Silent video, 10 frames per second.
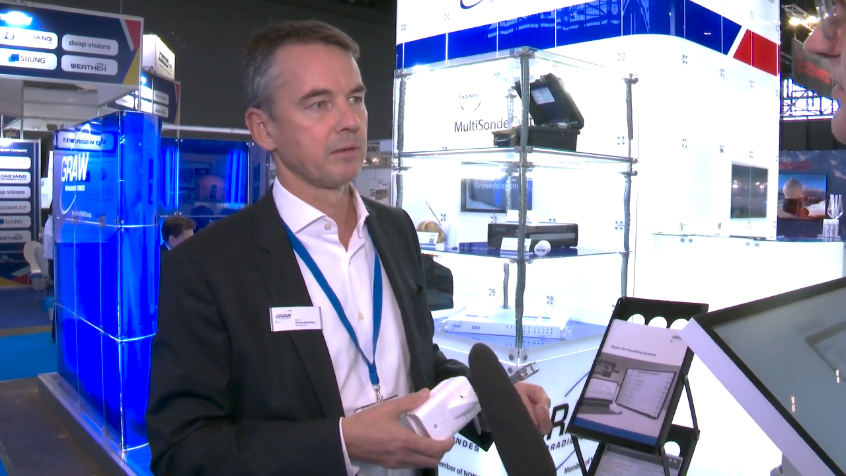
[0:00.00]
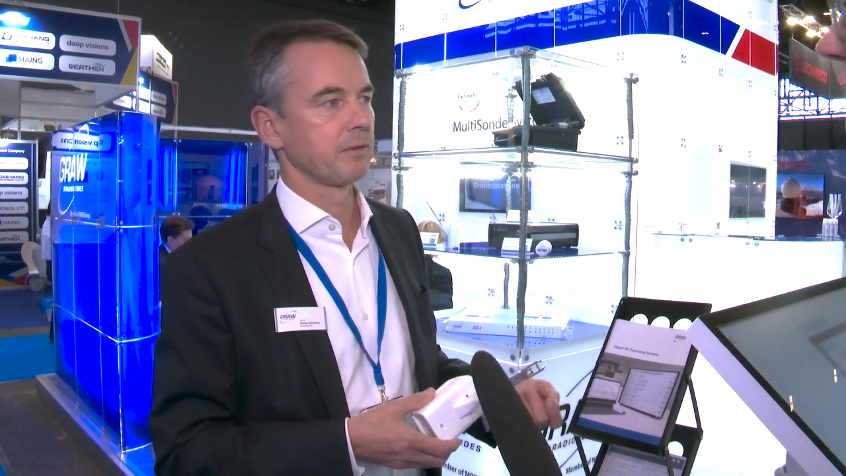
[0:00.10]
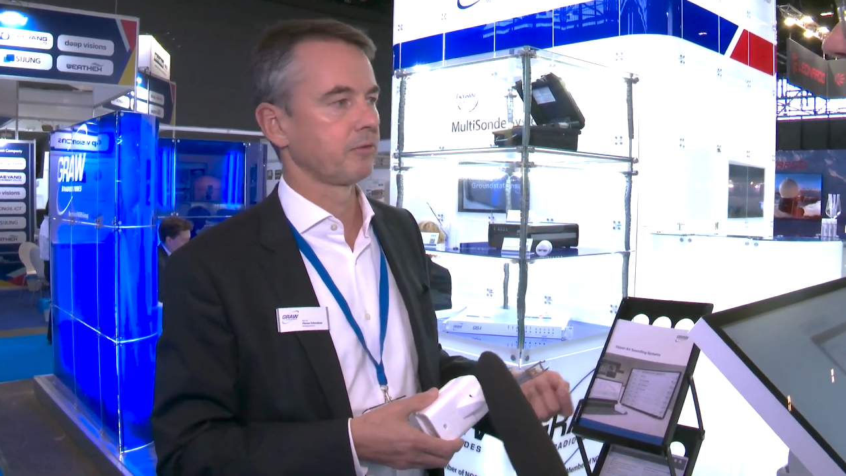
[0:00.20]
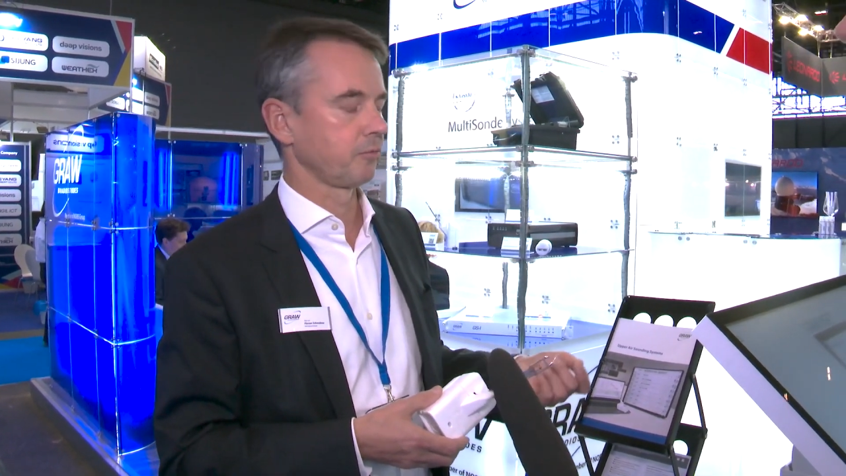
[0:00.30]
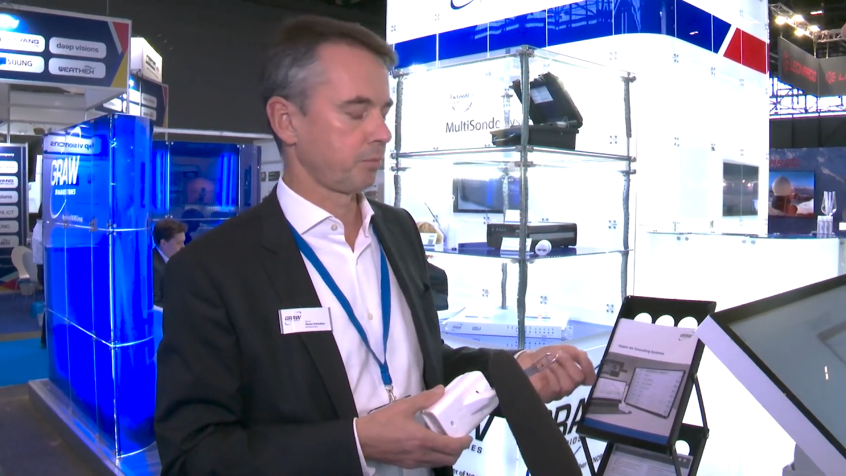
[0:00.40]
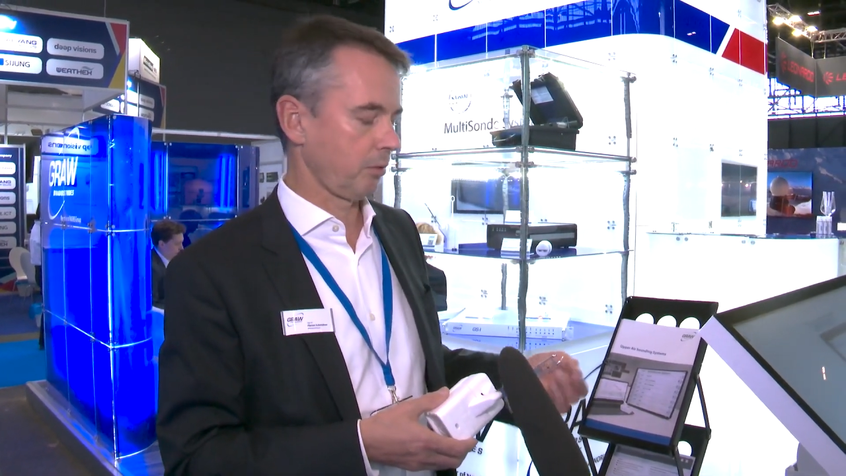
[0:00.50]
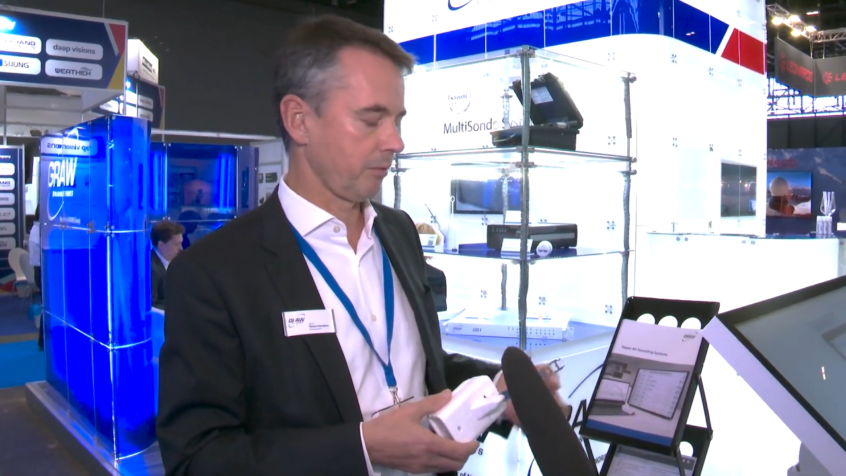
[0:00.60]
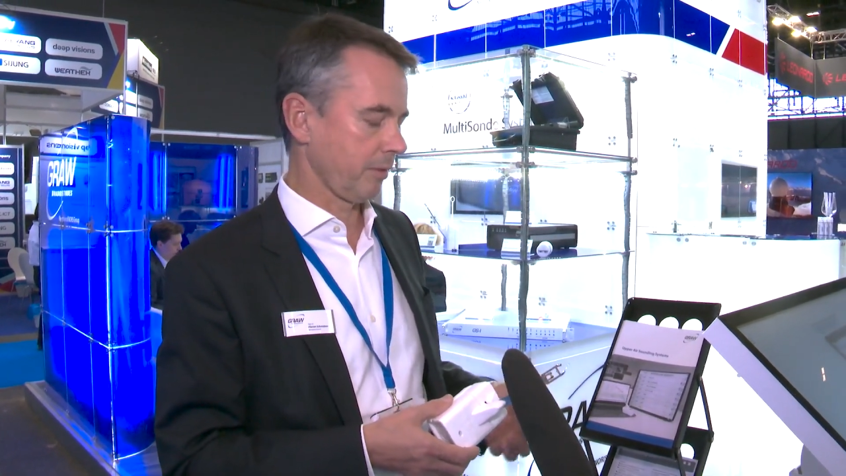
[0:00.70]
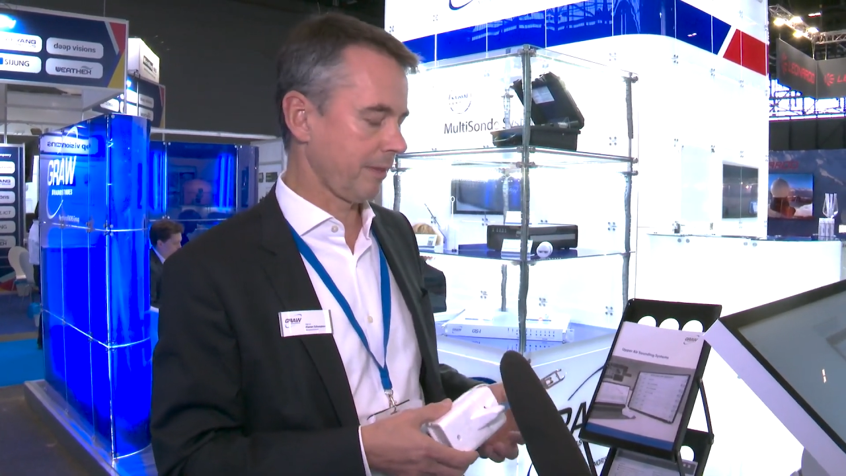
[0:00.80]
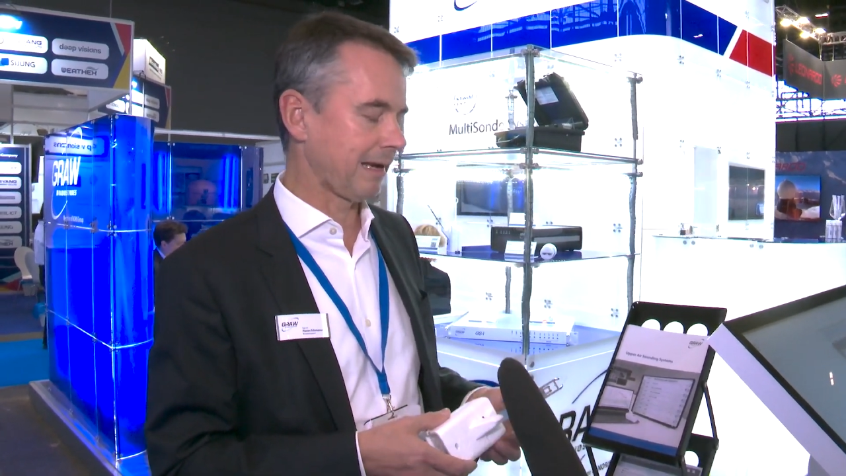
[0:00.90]
This is
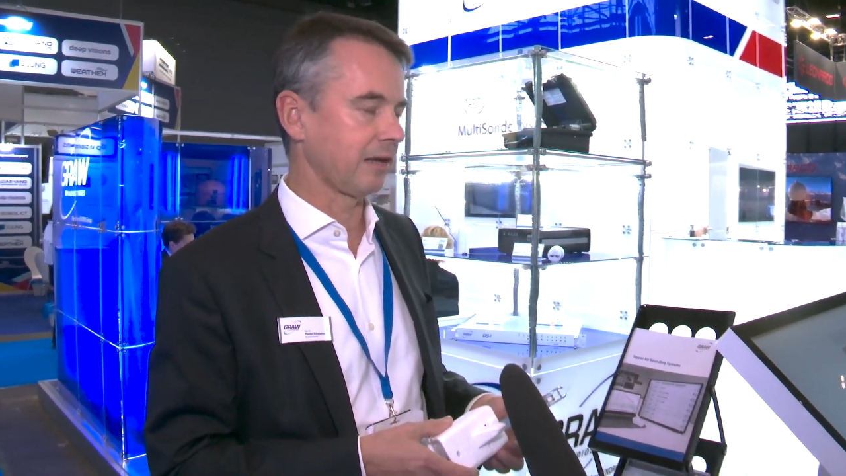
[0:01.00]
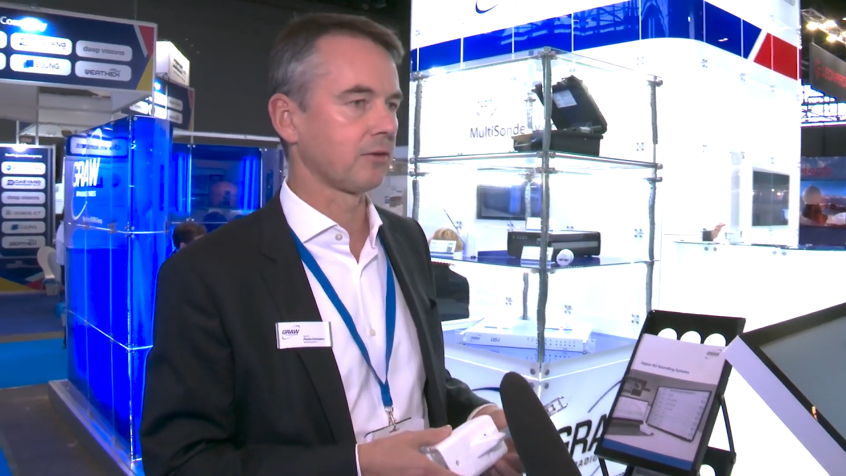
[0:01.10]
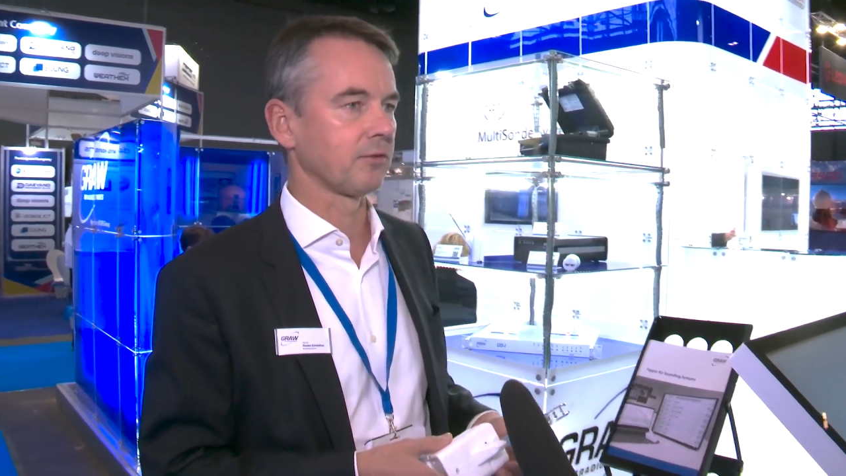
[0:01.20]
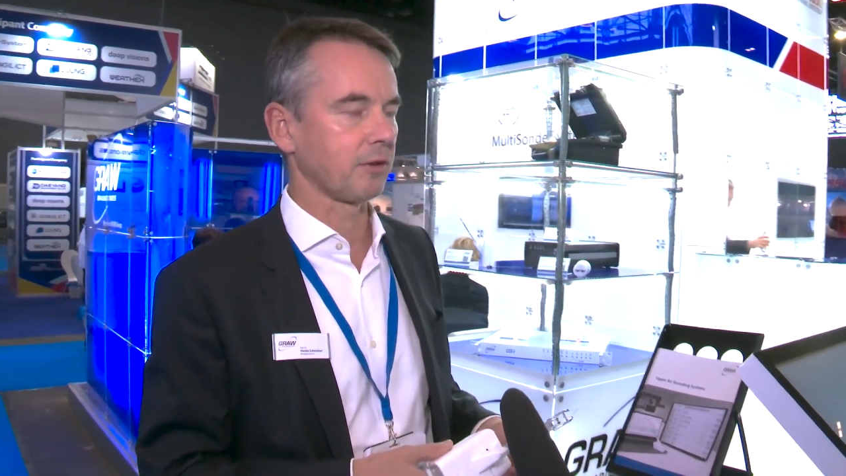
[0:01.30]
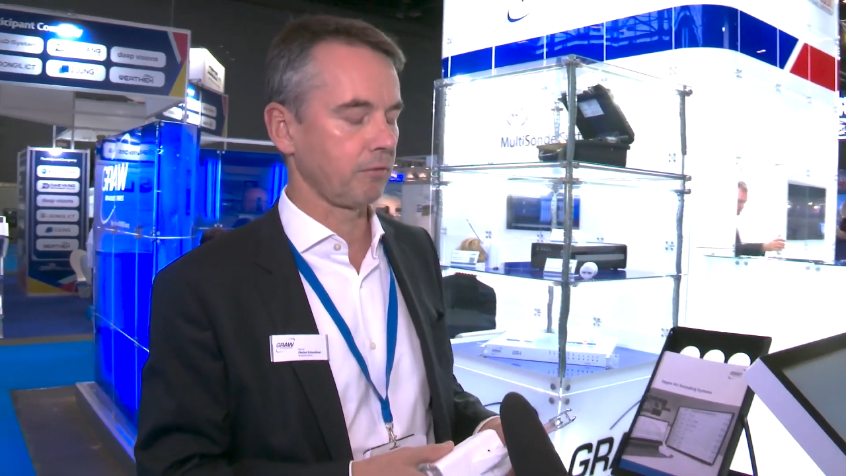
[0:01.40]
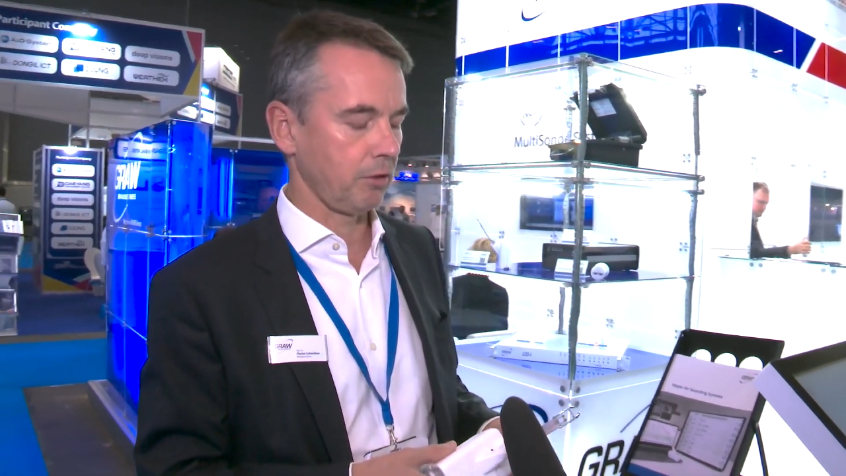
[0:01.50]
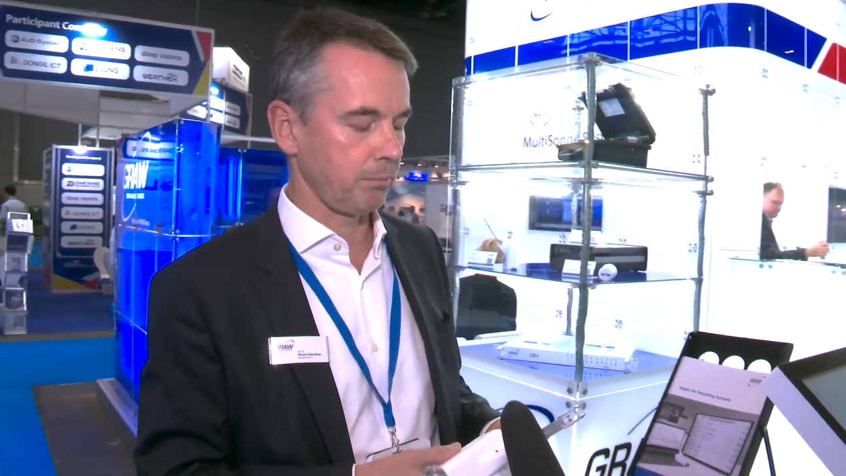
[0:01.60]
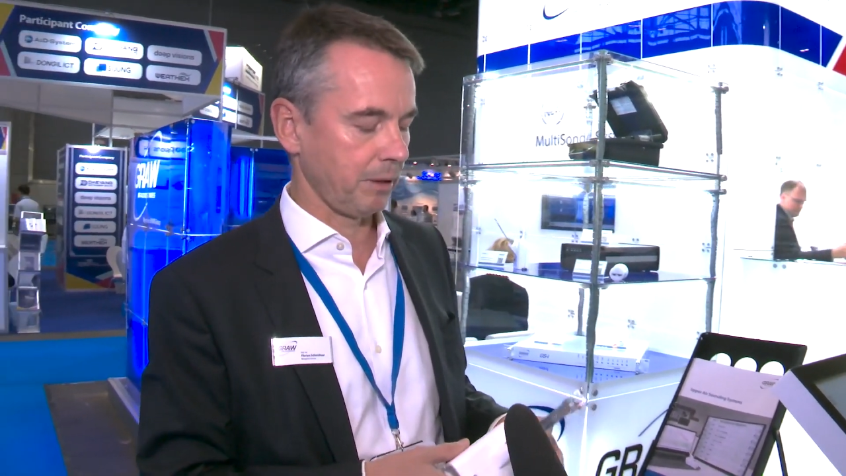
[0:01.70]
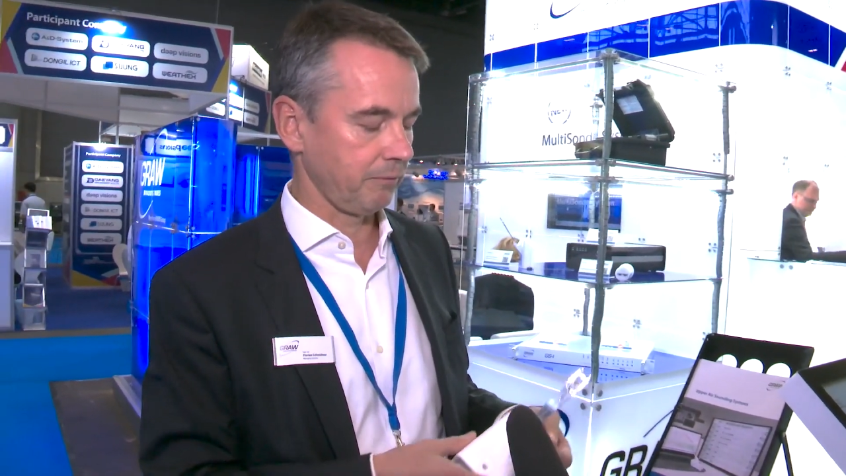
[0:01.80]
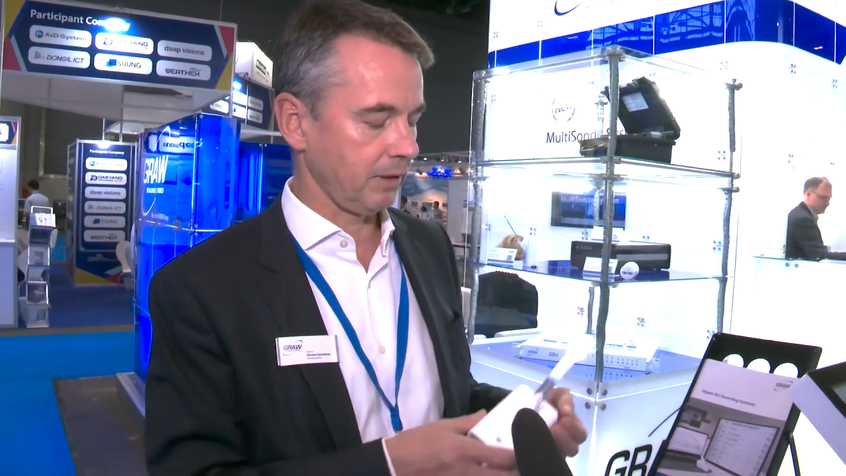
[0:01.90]
probably the latest development